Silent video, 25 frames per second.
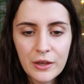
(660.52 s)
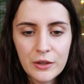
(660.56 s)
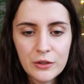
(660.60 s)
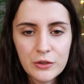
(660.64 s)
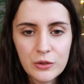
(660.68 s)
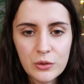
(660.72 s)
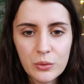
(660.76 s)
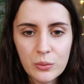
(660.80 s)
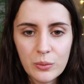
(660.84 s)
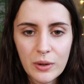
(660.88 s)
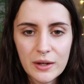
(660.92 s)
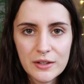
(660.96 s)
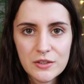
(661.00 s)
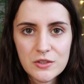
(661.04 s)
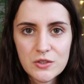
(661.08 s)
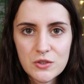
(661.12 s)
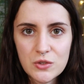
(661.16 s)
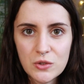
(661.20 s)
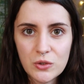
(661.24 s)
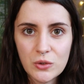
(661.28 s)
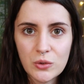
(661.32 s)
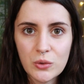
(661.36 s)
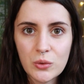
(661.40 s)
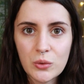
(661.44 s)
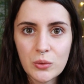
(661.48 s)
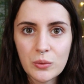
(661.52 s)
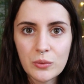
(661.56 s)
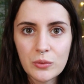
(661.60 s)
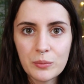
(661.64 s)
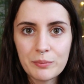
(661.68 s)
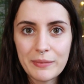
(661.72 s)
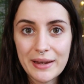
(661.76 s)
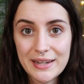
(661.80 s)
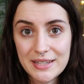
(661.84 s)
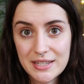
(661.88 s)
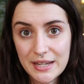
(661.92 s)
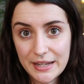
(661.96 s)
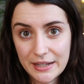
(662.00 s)
You want to
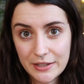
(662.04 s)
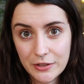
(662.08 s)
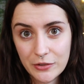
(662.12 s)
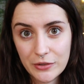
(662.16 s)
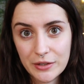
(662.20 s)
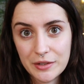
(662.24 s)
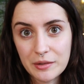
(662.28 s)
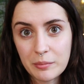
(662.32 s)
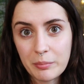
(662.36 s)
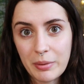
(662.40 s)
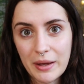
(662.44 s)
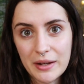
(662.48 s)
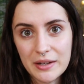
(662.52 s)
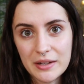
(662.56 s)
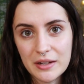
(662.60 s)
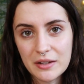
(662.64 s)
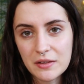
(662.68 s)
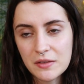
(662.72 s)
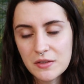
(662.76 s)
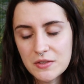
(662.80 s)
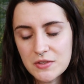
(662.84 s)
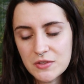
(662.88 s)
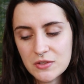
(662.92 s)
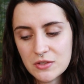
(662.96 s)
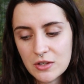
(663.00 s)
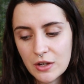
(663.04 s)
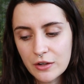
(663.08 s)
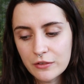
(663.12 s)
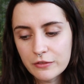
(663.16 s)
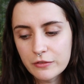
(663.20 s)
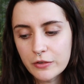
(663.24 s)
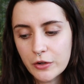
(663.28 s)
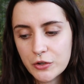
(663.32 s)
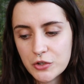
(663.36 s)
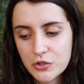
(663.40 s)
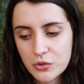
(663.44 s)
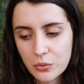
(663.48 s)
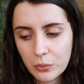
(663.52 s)
maintain your independence
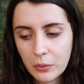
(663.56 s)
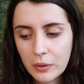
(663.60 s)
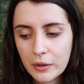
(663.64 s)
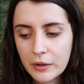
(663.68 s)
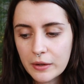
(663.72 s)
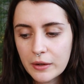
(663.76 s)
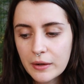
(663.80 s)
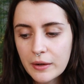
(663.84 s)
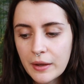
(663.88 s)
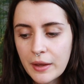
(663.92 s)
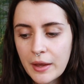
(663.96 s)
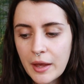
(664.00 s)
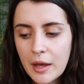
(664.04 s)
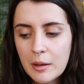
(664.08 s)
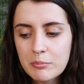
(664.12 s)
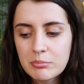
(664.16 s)
for sure.